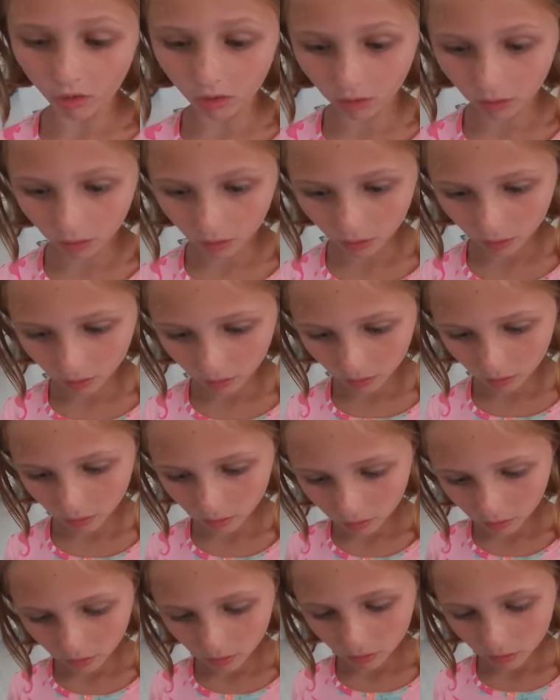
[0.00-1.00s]
Okay,
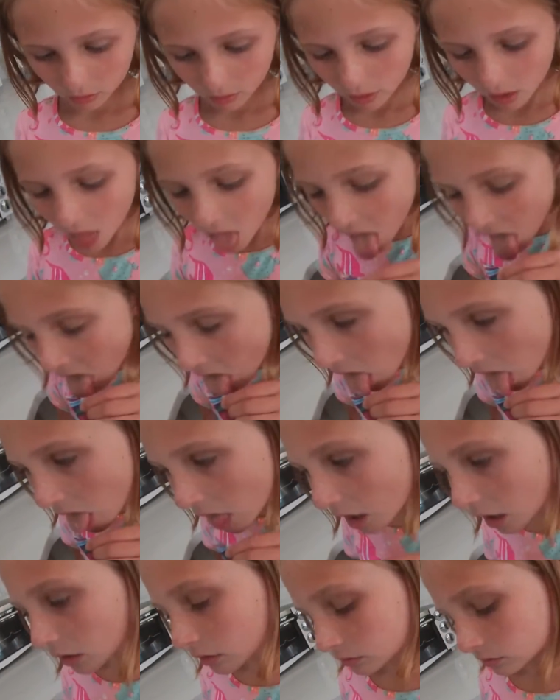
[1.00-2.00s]
shut up.
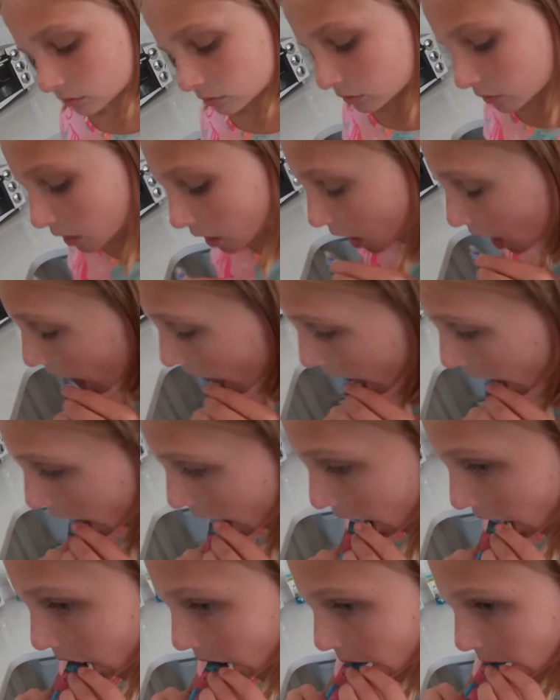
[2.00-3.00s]
Ew,
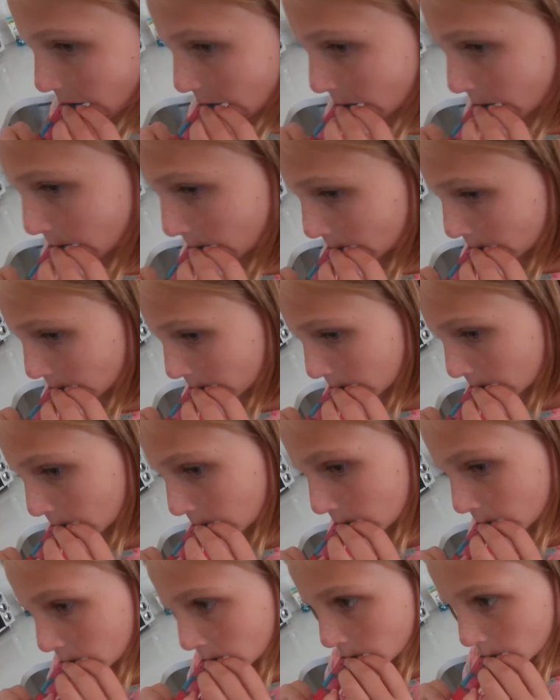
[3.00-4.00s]
they lick it!
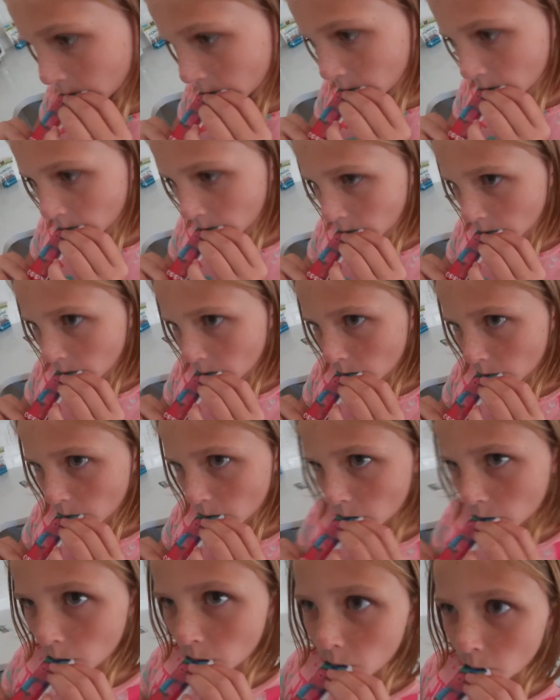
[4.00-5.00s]

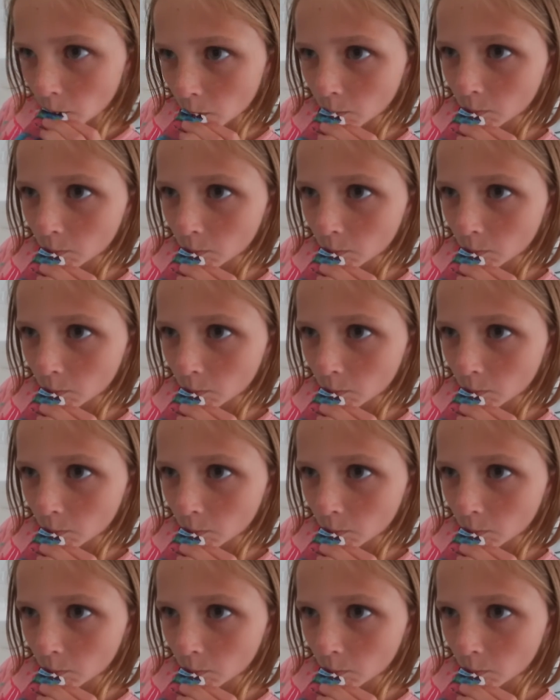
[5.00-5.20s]
Bro.